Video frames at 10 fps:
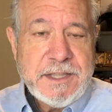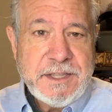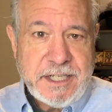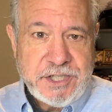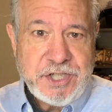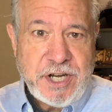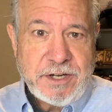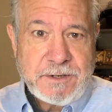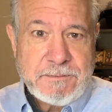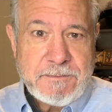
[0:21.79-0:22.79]
this
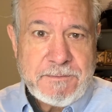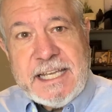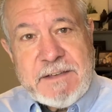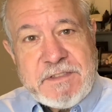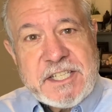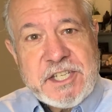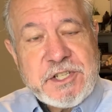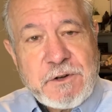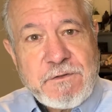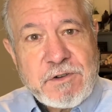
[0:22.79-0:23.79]
year. If this is
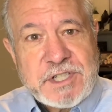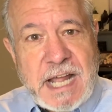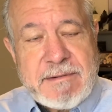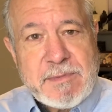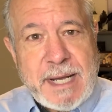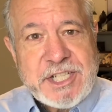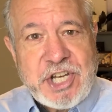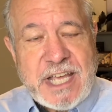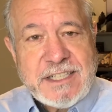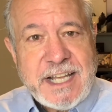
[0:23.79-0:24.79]
your first time to my
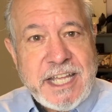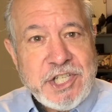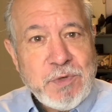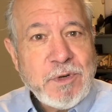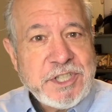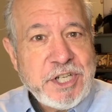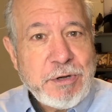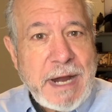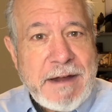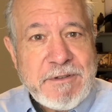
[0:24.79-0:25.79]
channel and you want to
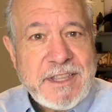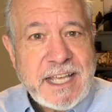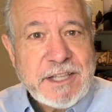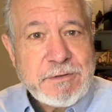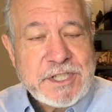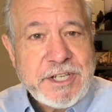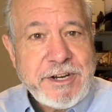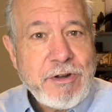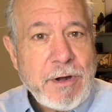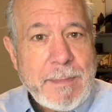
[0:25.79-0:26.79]
know everything there is to
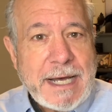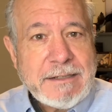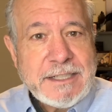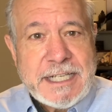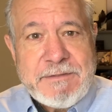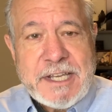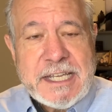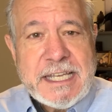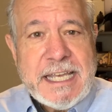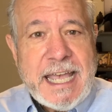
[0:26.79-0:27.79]
know about
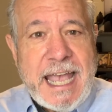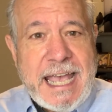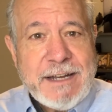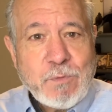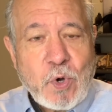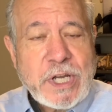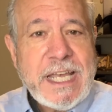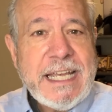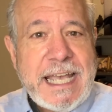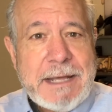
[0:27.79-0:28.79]
living and
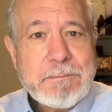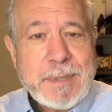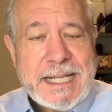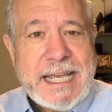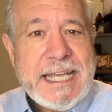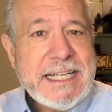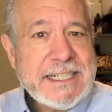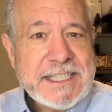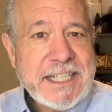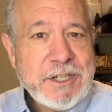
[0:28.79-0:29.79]
working and playing
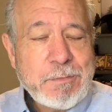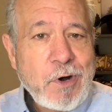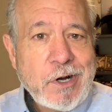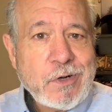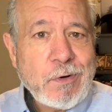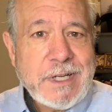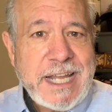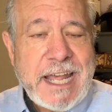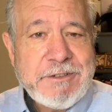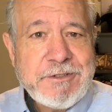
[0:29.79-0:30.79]
in Cedar Park or
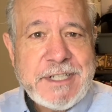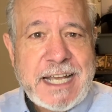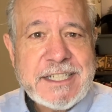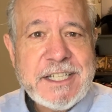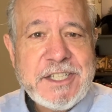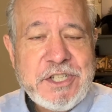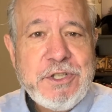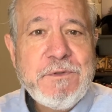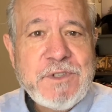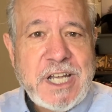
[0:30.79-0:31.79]
Leander, Texas,
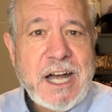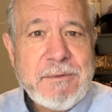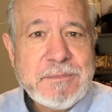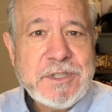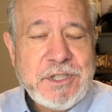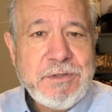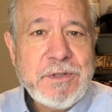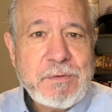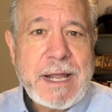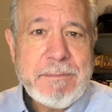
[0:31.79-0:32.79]
you've come to
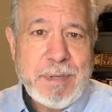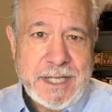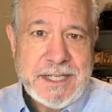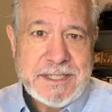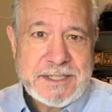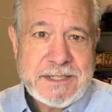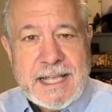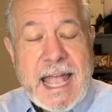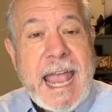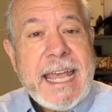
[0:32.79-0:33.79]
the right place.
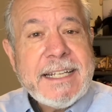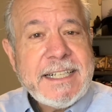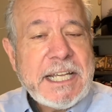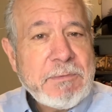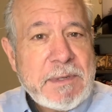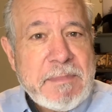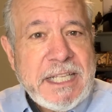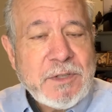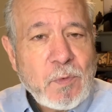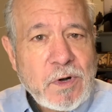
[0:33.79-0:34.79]
And it would
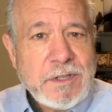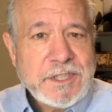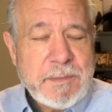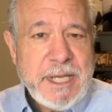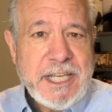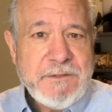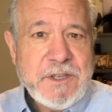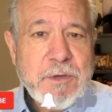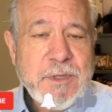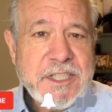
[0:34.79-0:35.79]
mean the world to me if
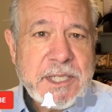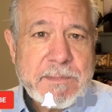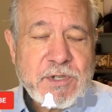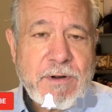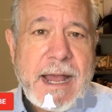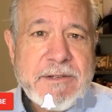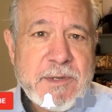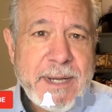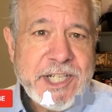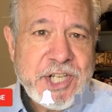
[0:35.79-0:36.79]
you would subscribe to
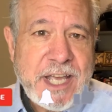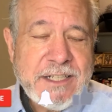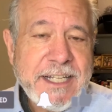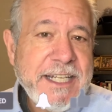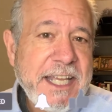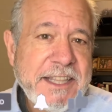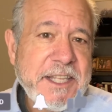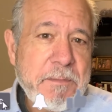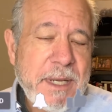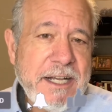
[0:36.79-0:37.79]
my channel and hit
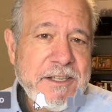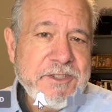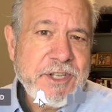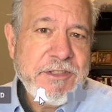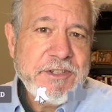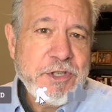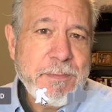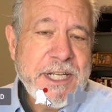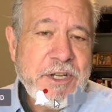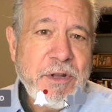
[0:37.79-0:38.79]
the bell so that you'll
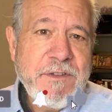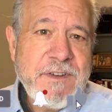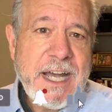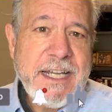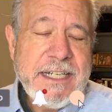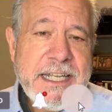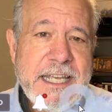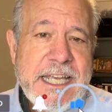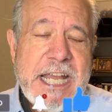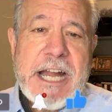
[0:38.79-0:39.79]
be notified
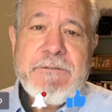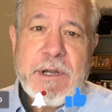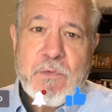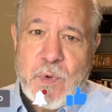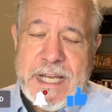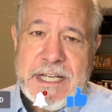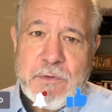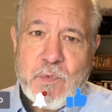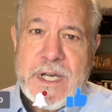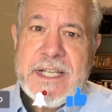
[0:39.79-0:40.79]
every week
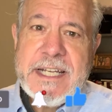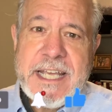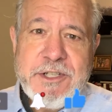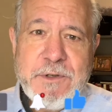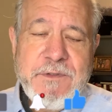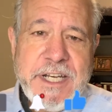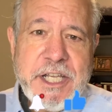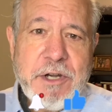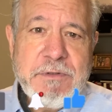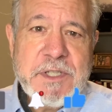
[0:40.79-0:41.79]
when a new
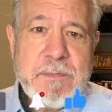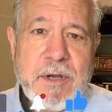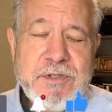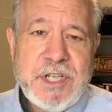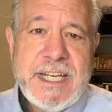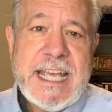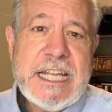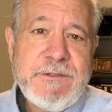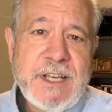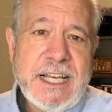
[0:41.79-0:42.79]
video is posted.
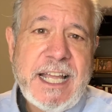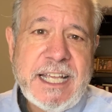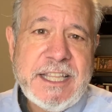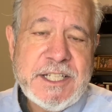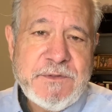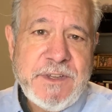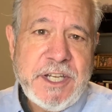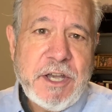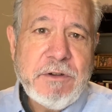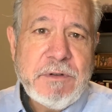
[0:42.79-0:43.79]
And if you like this
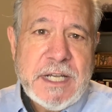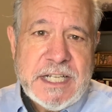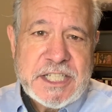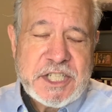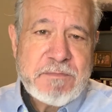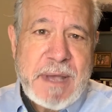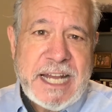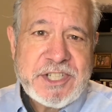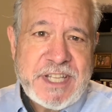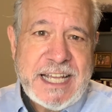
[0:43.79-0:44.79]
video,
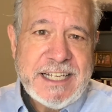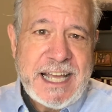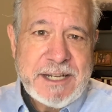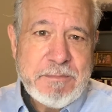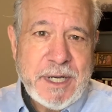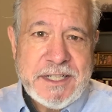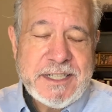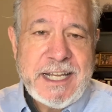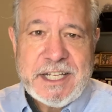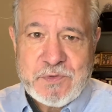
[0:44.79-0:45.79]
smash that like
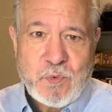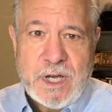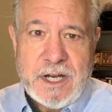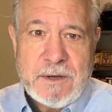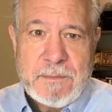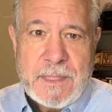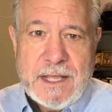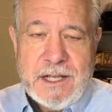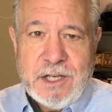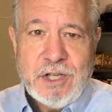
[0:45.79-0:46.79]
button as well.
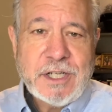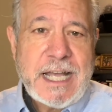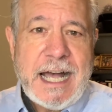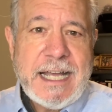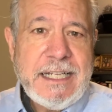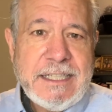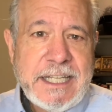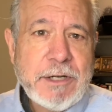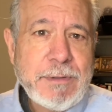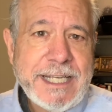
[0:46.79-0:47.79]
Look, I
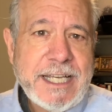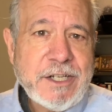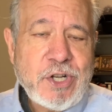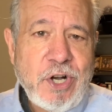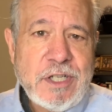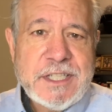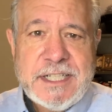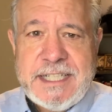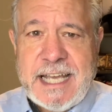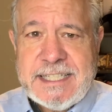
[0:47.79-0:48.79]
literally get calls
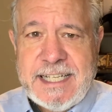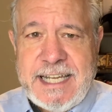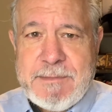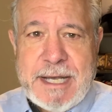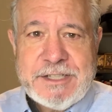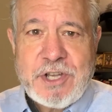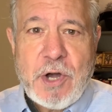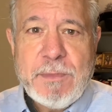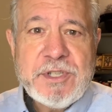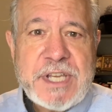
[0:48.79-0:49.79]
and texts and emails
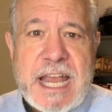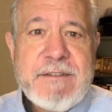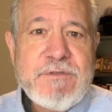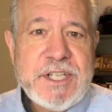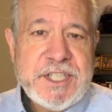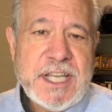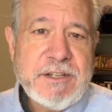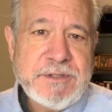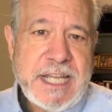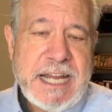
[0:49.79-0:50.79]
almost every
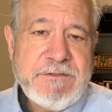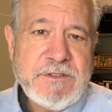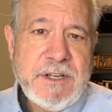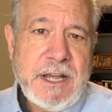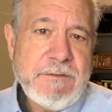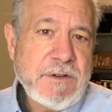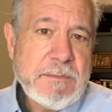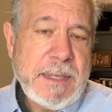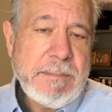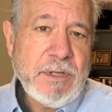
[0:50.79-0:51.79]
single day uh, from
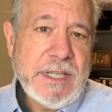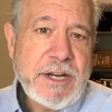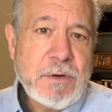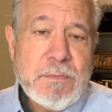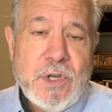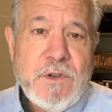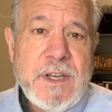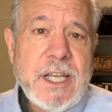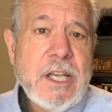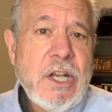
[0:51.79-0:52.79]
people that are
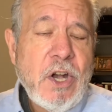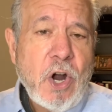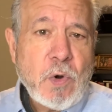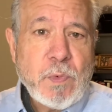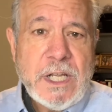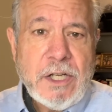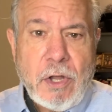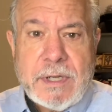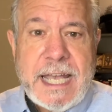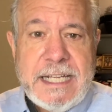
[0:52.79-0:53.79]
moving or
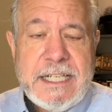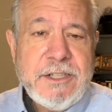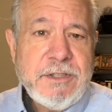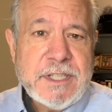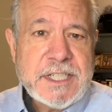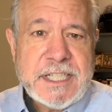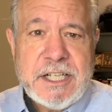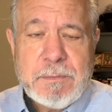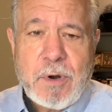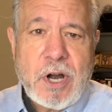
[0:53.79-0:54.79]
relocating to the
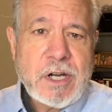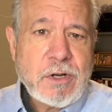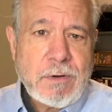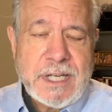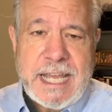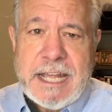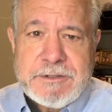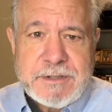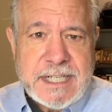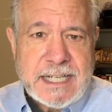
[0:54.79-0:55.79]
Cedar Park or
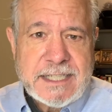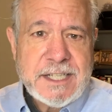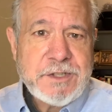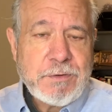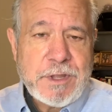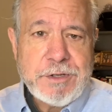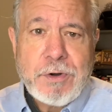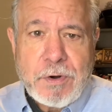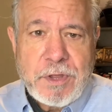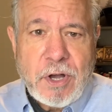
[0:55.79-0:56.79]
Leander, Texas or the
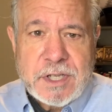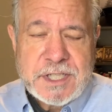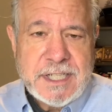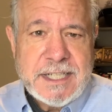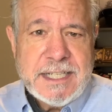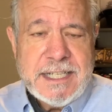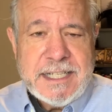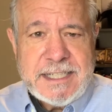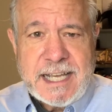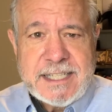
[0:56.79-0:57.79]
North Austin
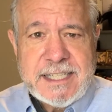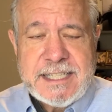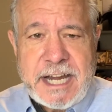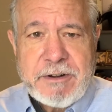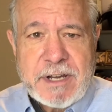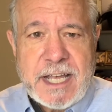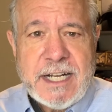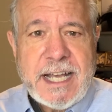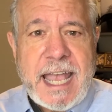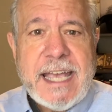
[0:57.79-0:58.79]
Texas
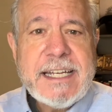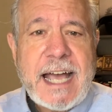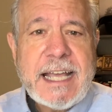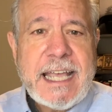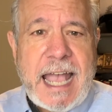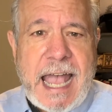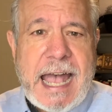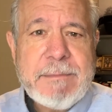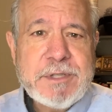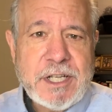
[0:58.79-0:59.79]
area, and I
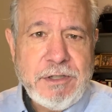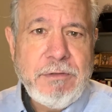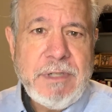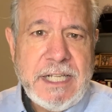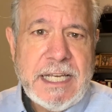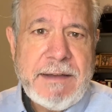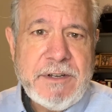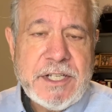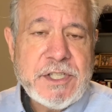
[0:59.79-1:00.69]
absolutely love it.